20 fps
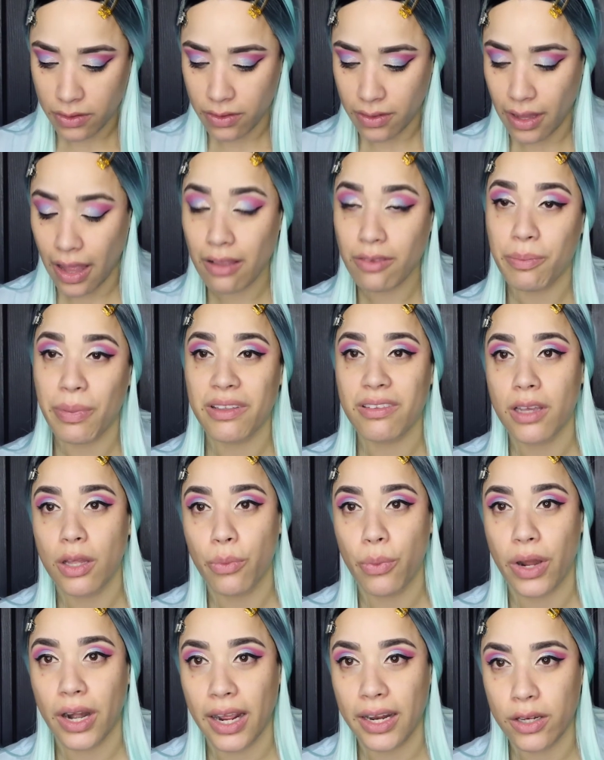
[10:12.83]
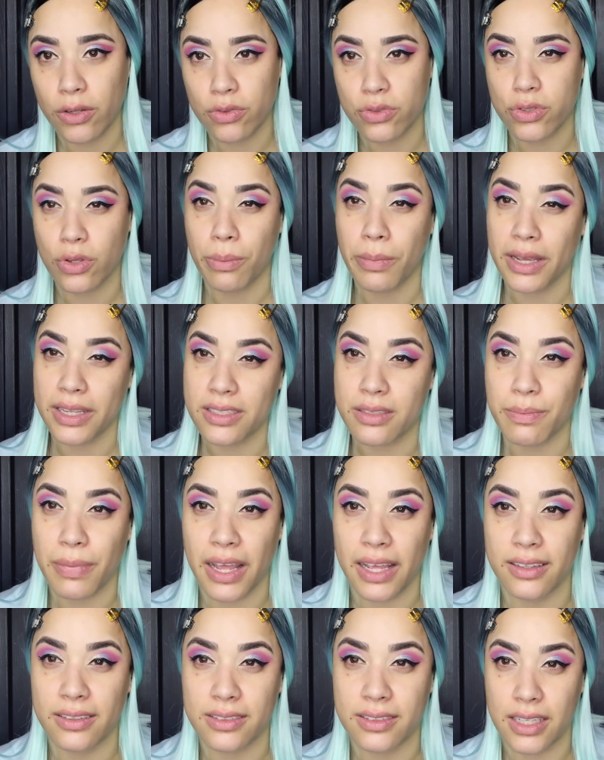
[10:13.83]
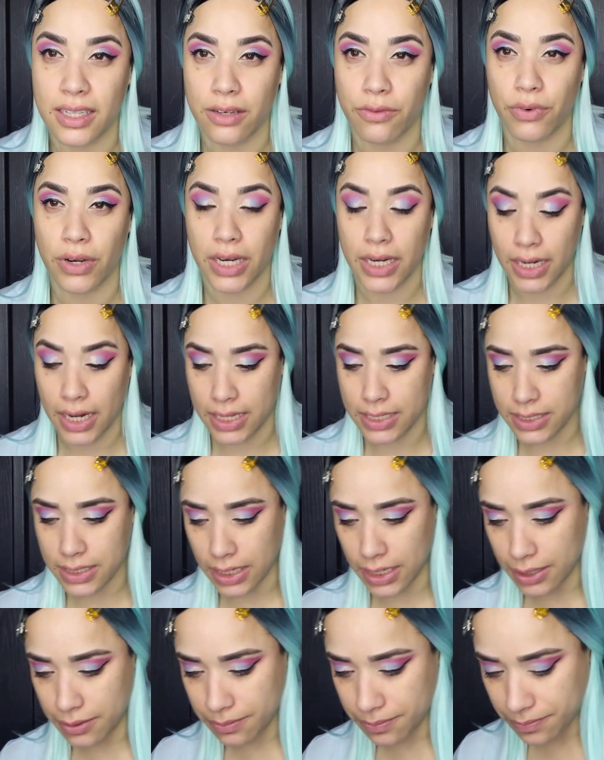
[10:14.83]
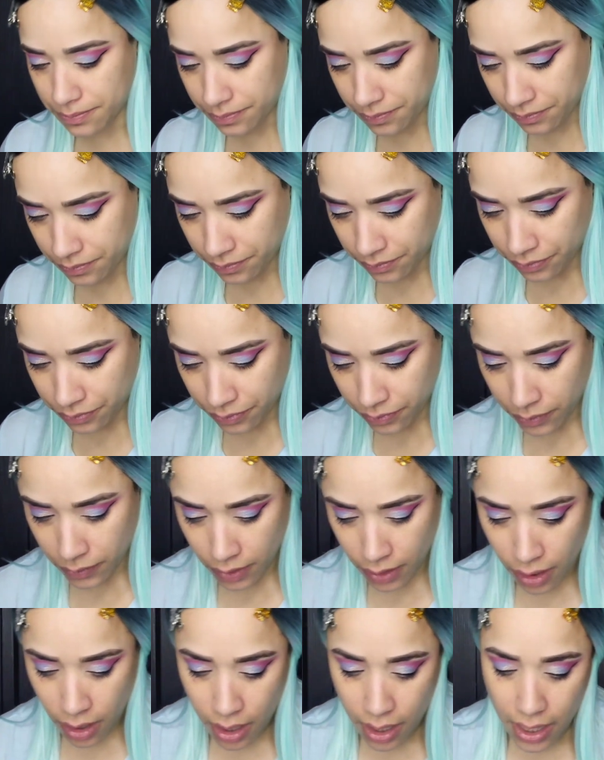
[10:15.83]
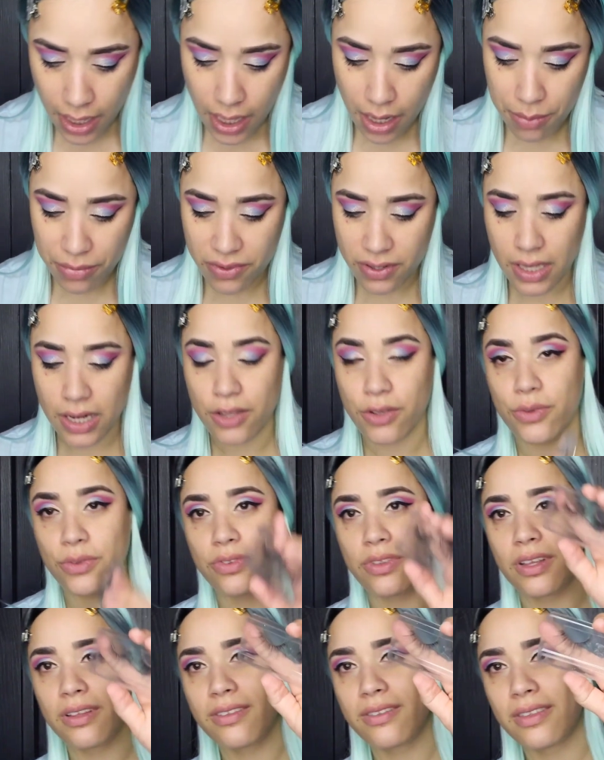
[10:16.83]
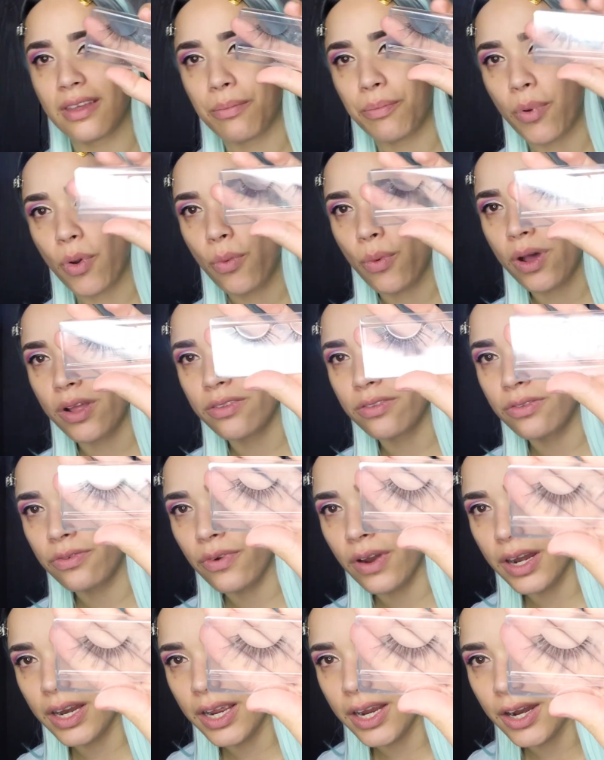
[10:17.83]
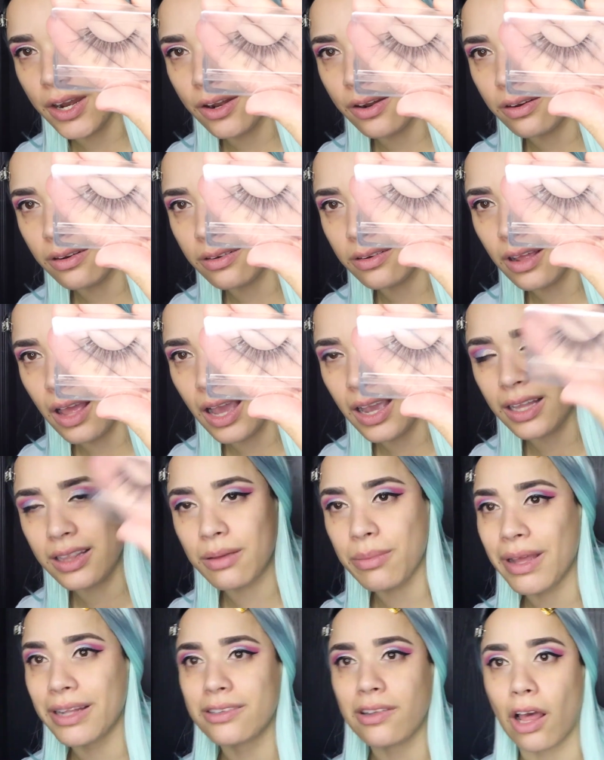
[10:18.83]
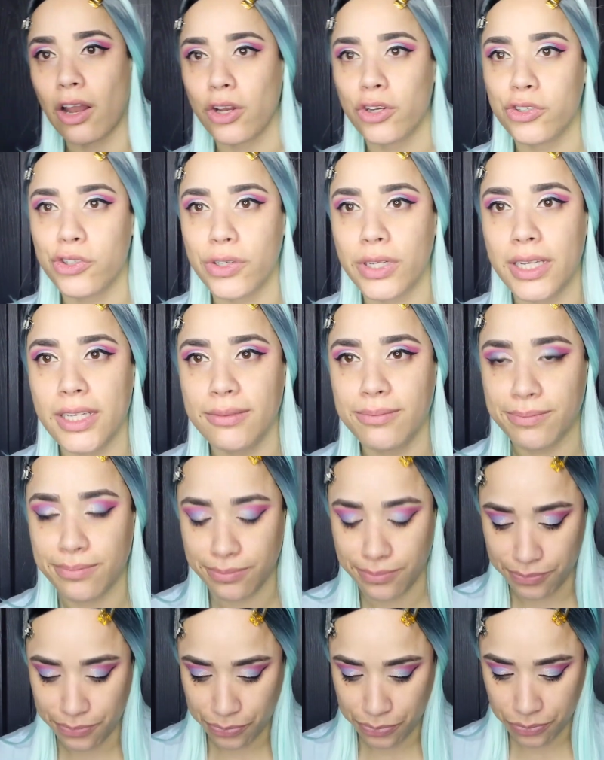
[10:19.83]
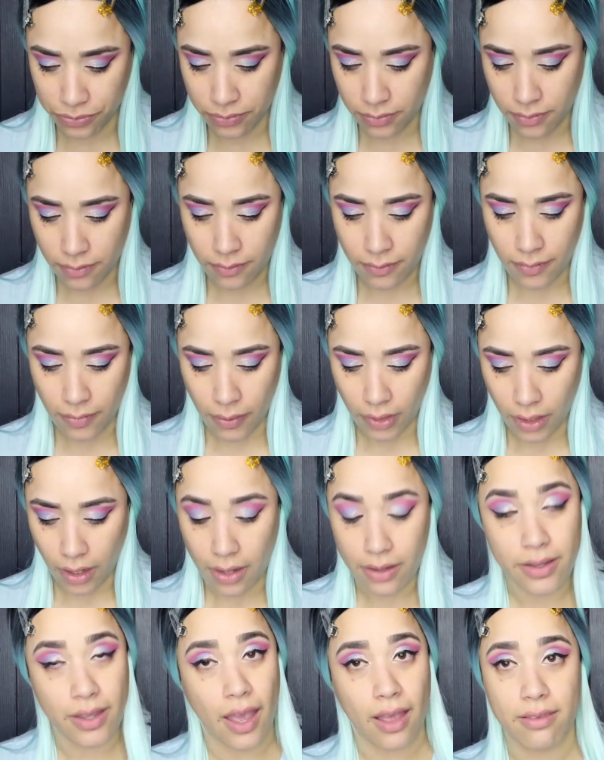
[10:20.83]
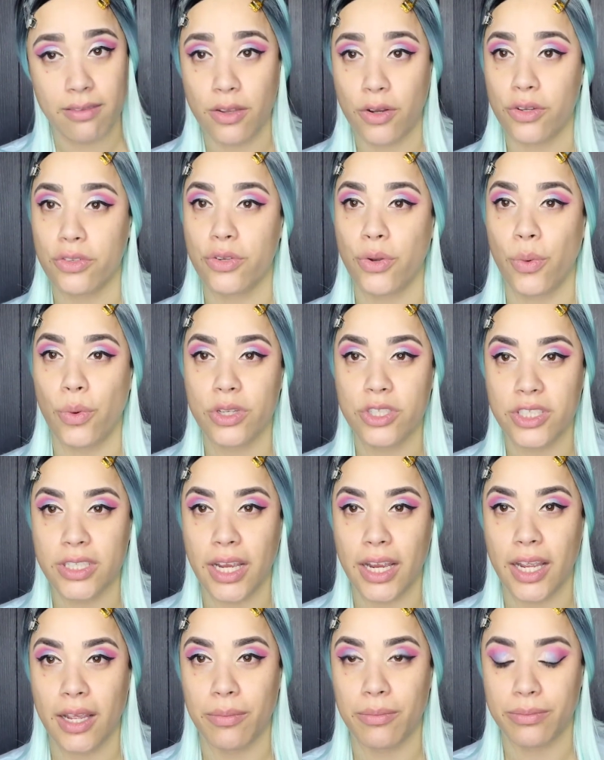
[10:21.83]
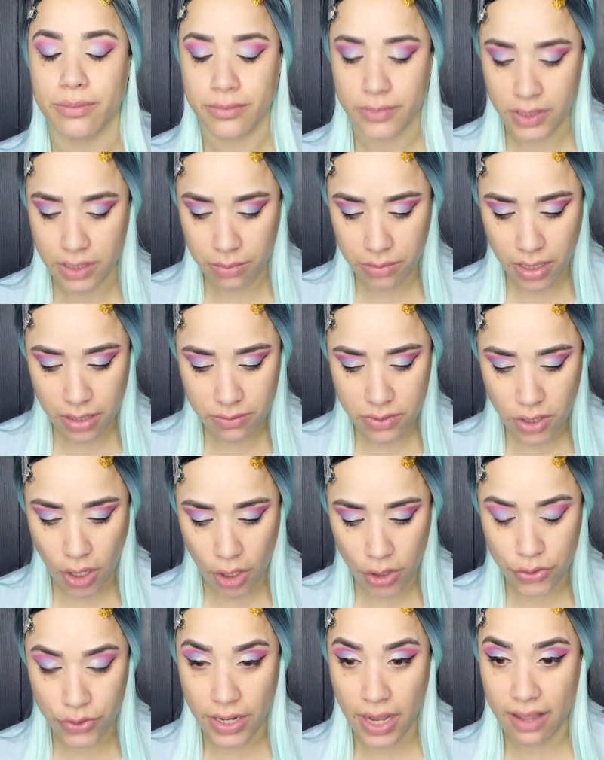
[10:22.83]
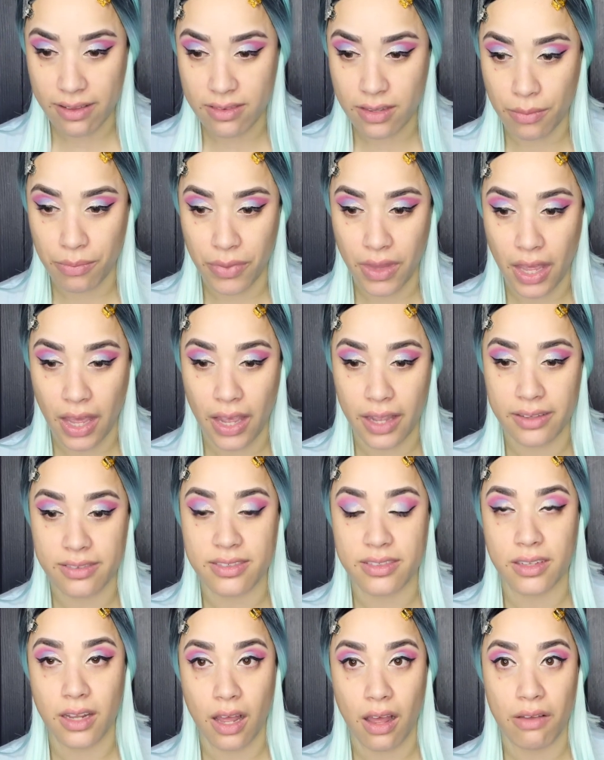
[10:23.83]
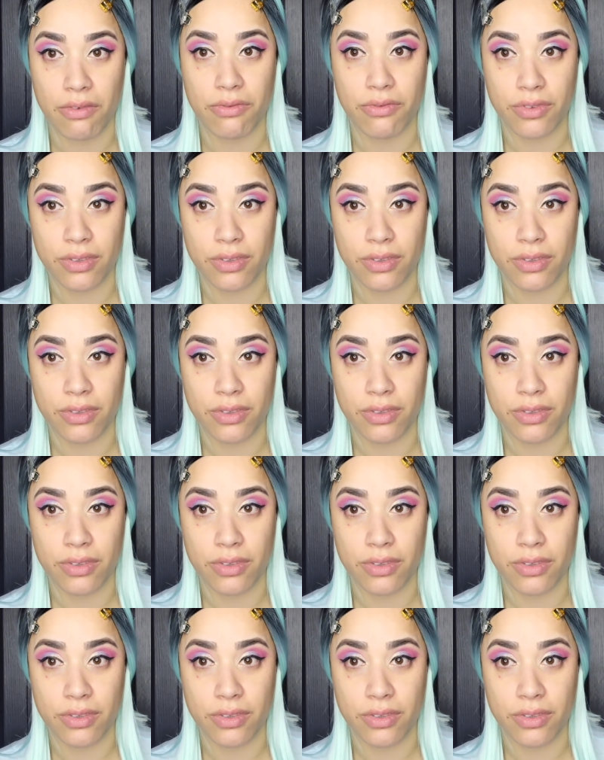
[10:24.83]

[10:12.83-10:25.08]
That's basically what I do, so mine blends in really nicely. And I'm just gonna use these simple ones right here. I got them at Dollar Tree. Yes, there's no shame. Sometimes Dollar Tree has some nice stuff.